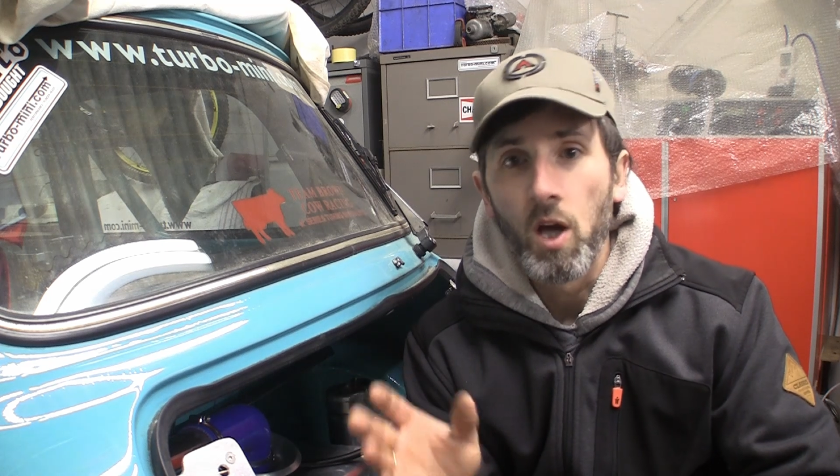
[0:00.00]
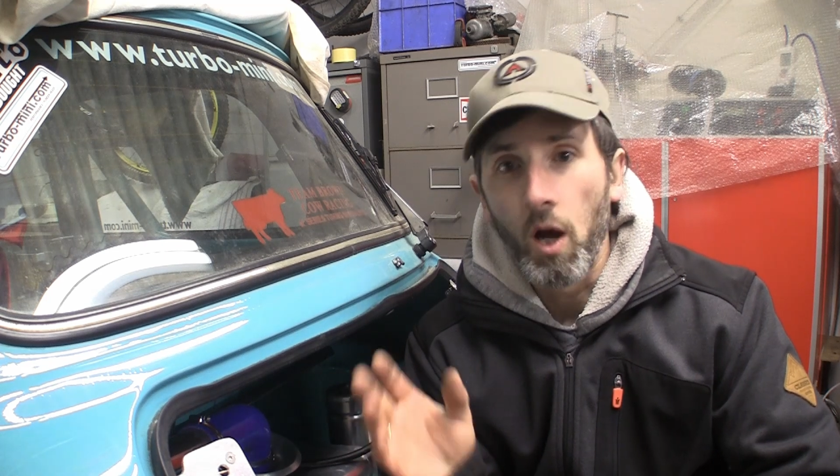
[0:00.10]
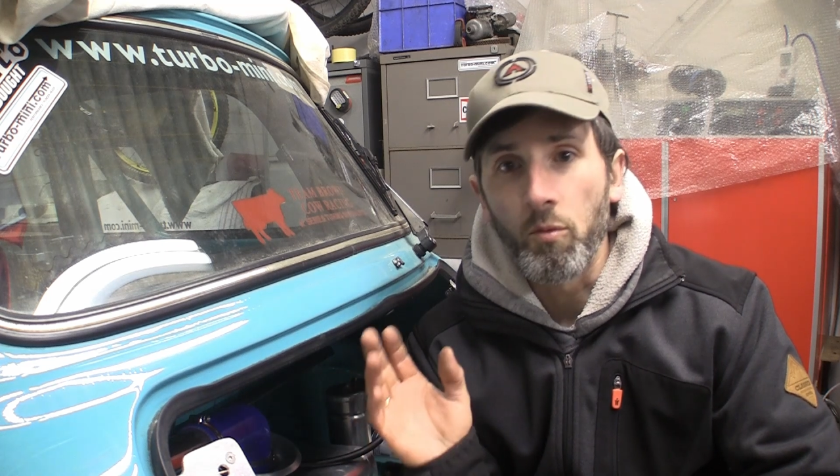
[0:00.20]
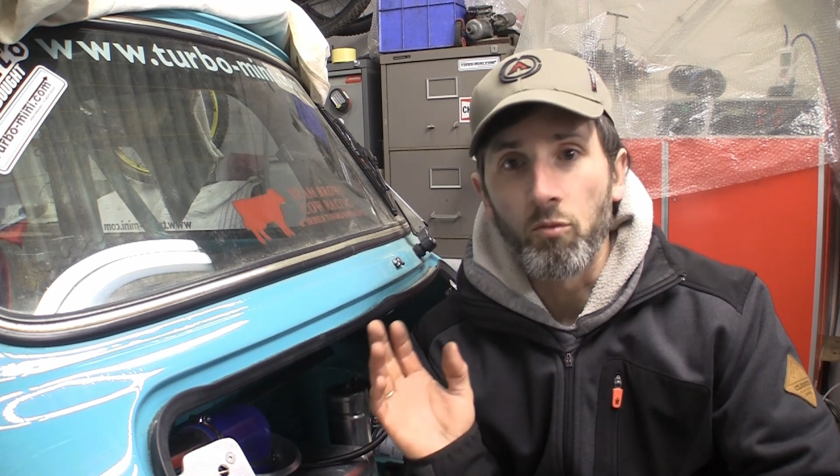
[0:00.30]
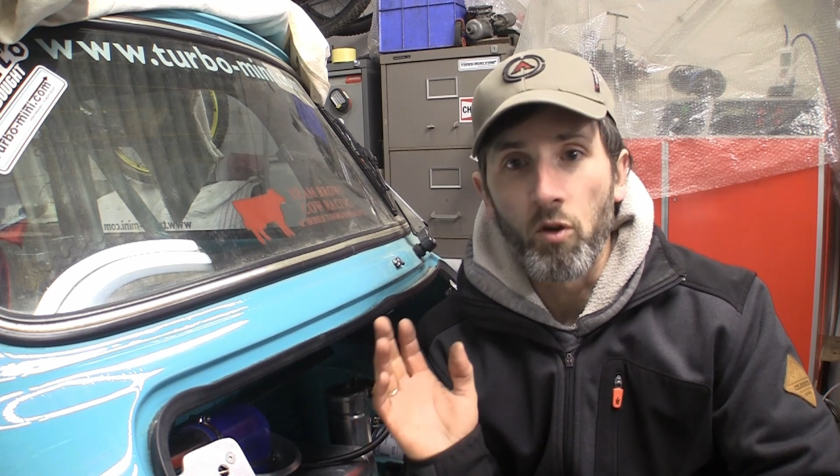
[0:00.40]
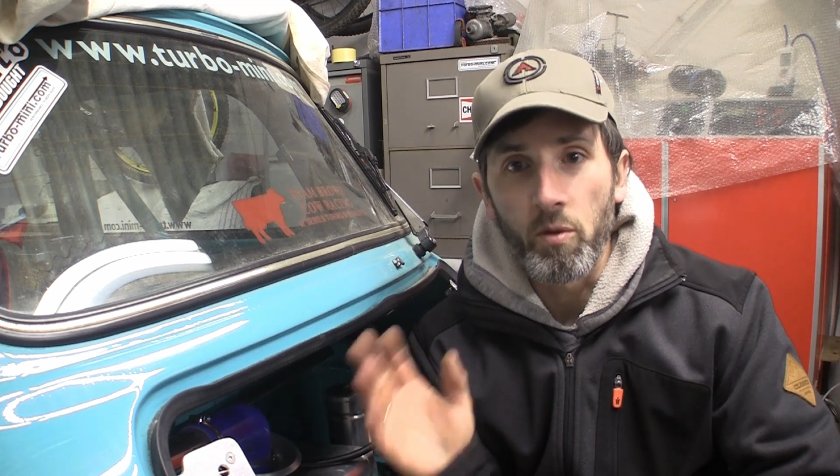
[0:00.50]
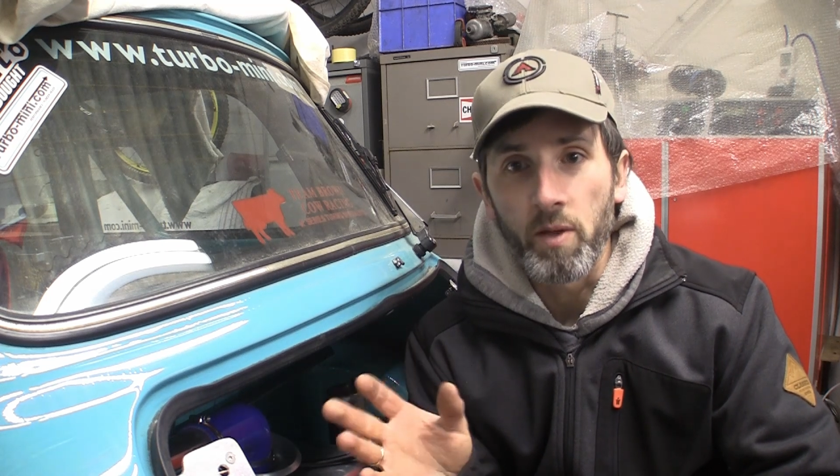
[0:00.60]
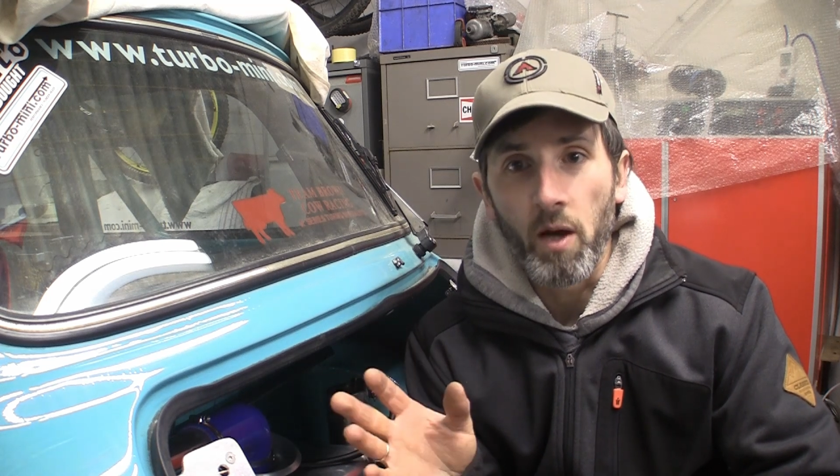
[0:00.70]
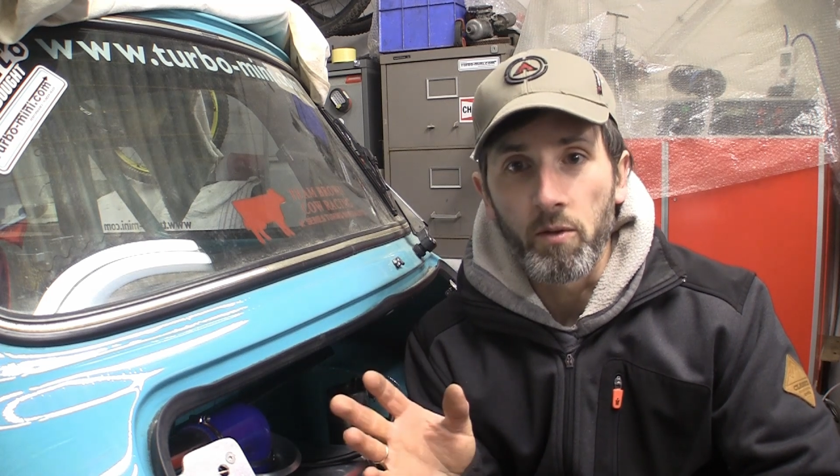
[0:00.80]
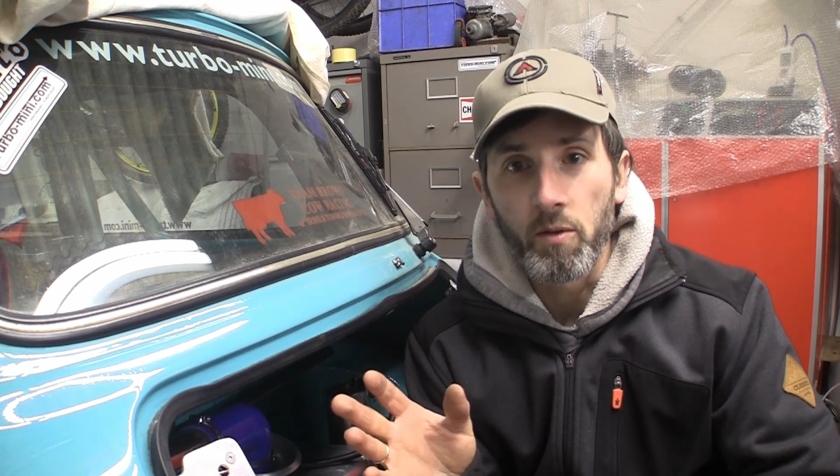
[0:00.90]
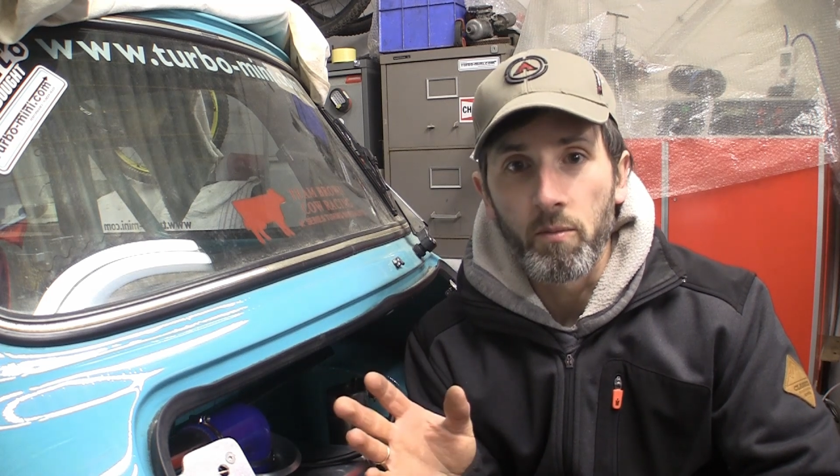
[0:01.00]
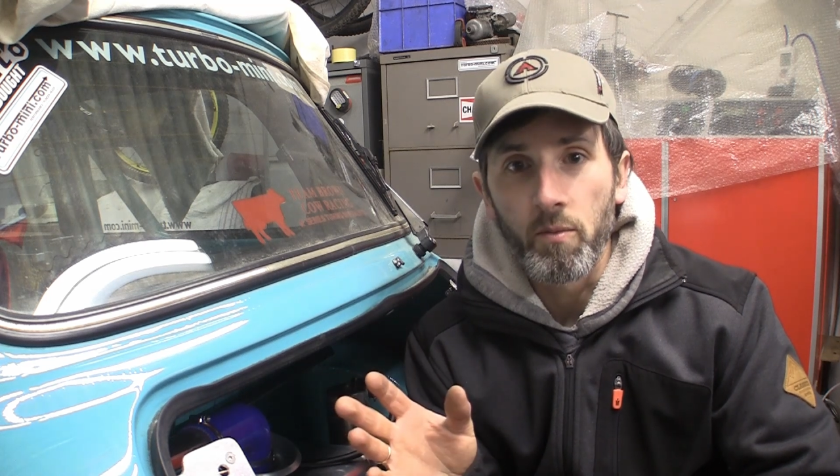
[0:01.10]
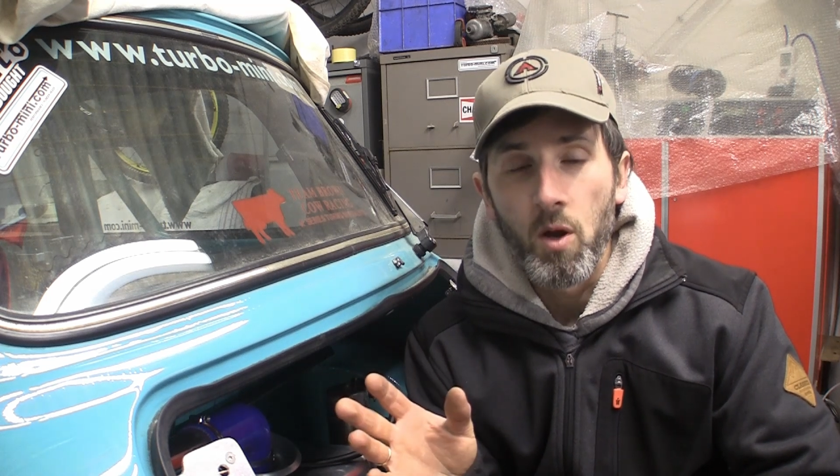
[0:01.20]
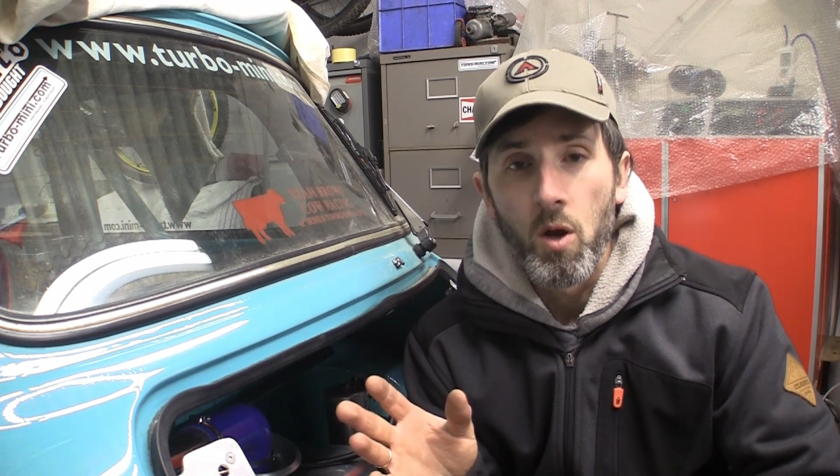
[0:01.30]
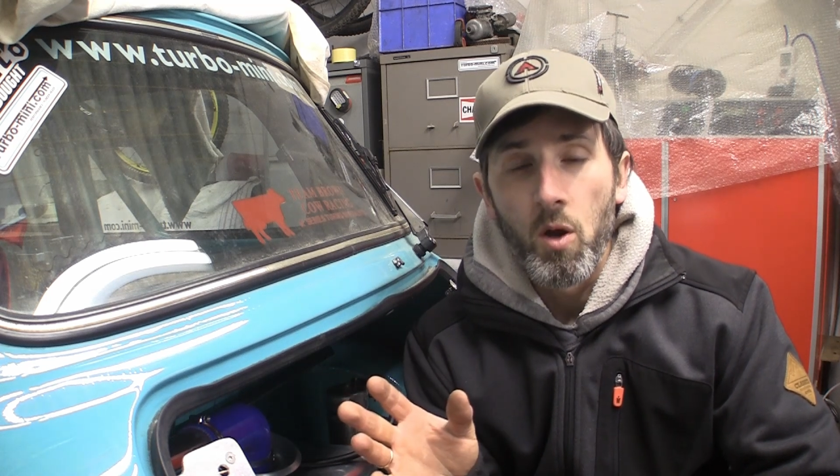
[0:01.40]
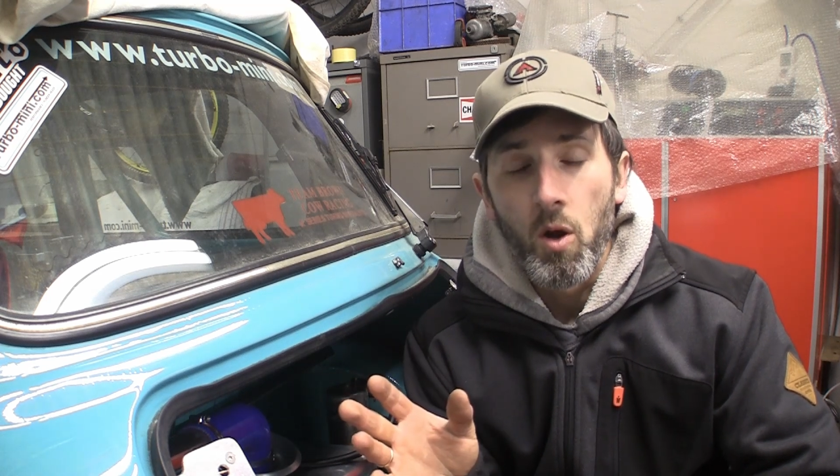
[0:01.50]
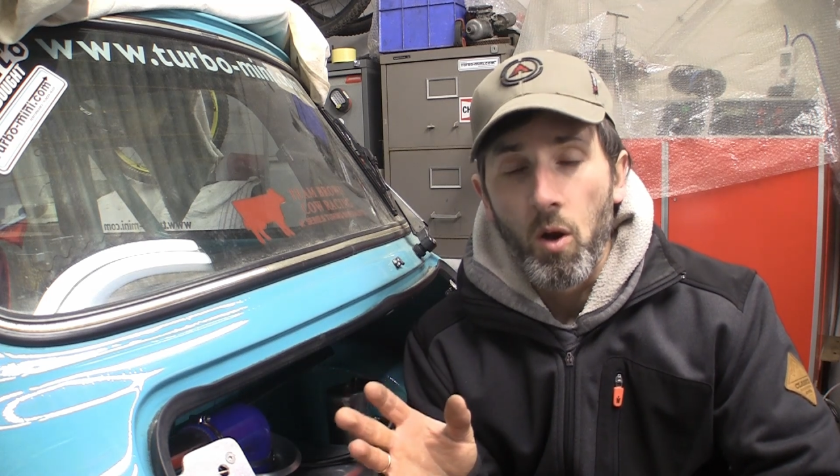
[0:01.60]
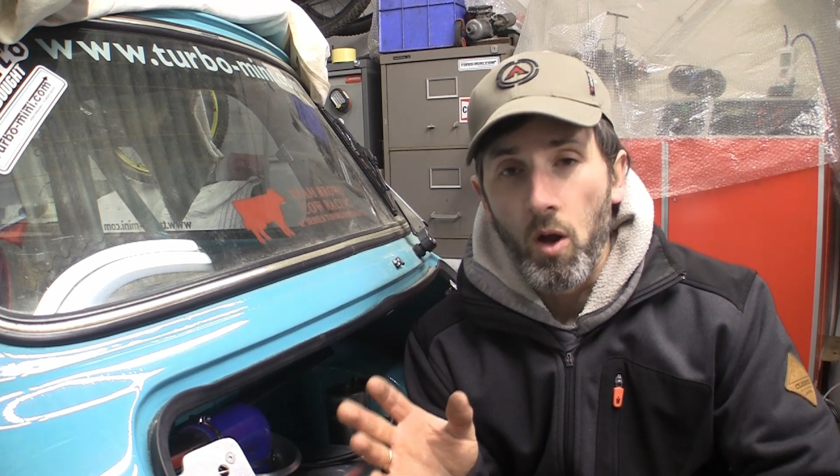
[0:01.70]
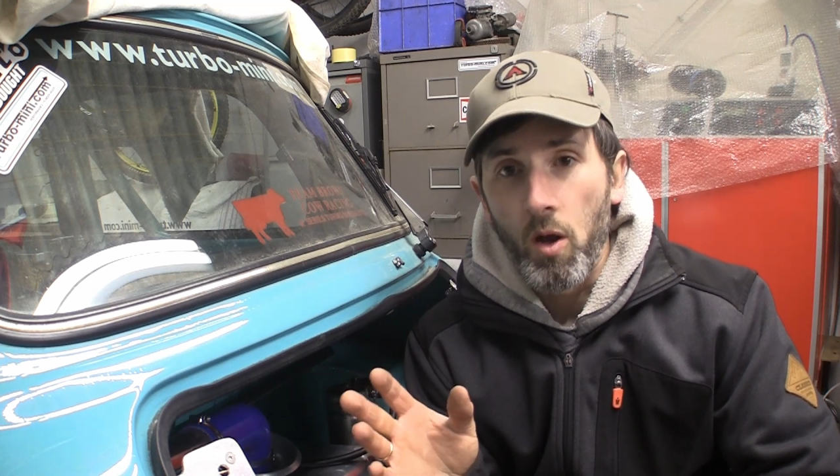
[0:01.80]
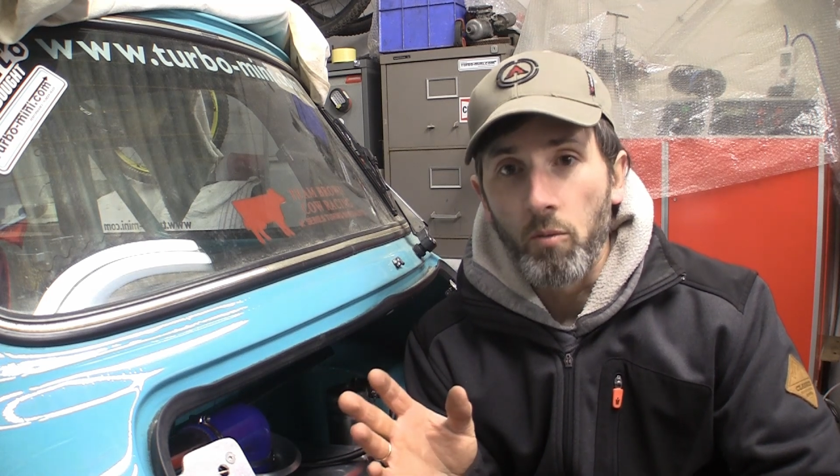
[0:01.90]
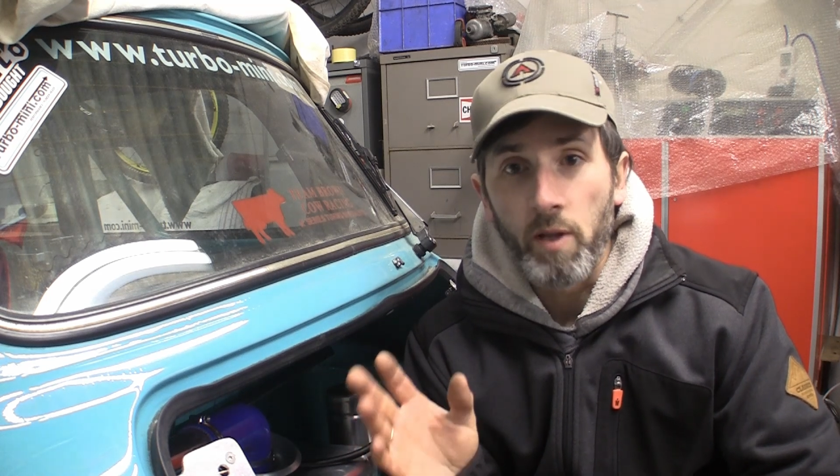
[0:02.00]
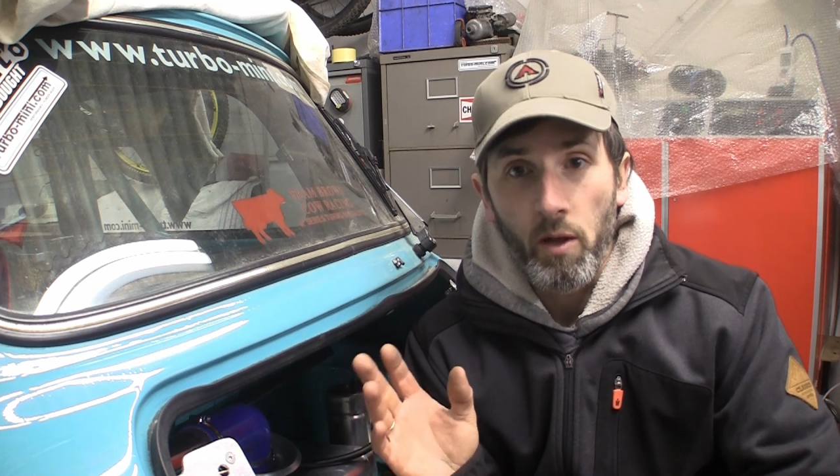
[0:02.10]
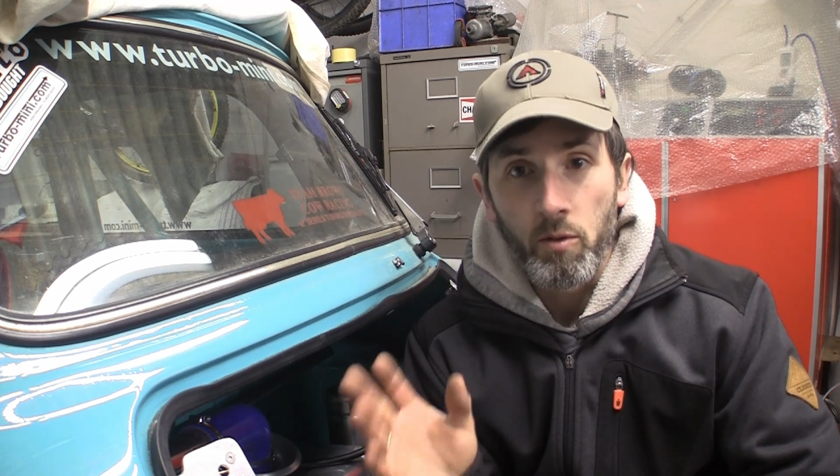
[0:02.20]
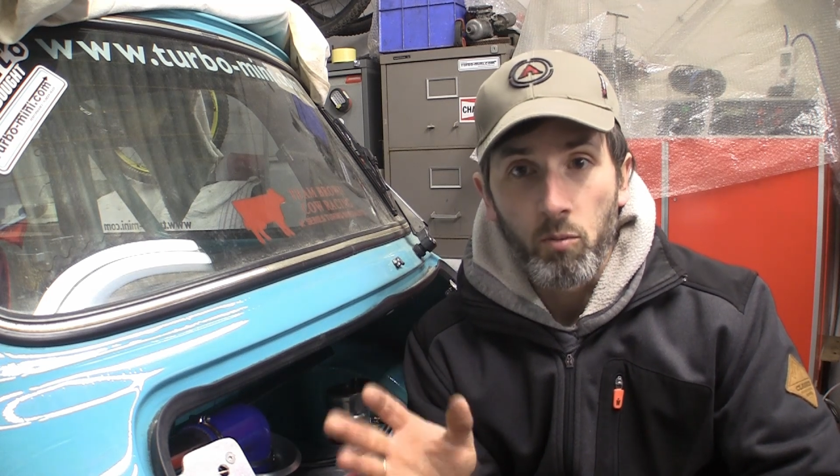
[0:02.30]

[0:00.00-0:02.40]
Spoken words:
and we'll run it without the